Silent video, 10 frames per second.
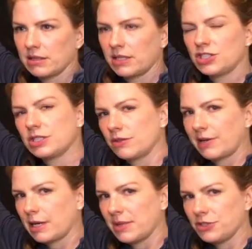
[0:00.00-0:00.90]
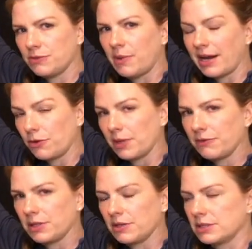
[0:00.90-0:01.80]
I just don't recommend you
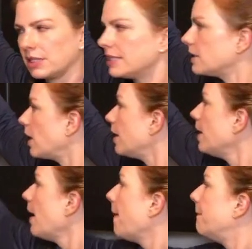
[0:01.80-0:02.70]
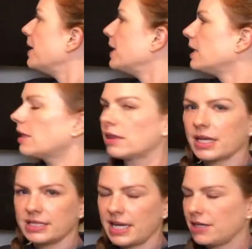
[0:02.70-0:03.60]
microwave with those lids on, but the
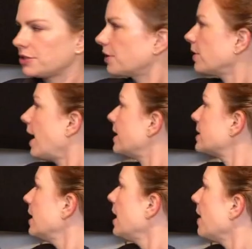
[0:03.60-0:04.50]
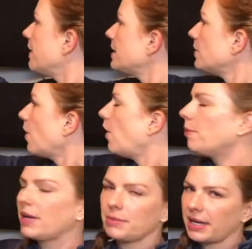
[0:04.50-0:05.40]
containers are glass. These are all
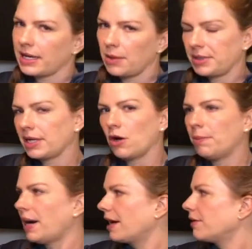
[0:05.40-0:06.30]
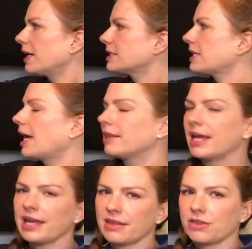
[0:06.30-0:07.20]
made by a company called Pyrex. I
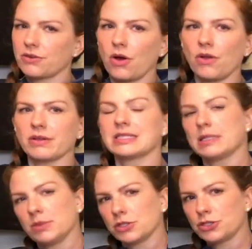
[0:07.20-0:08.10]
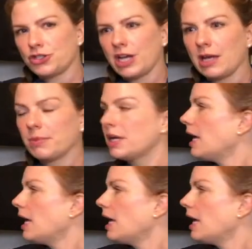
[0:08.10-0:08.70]
like that they're all a similar shape.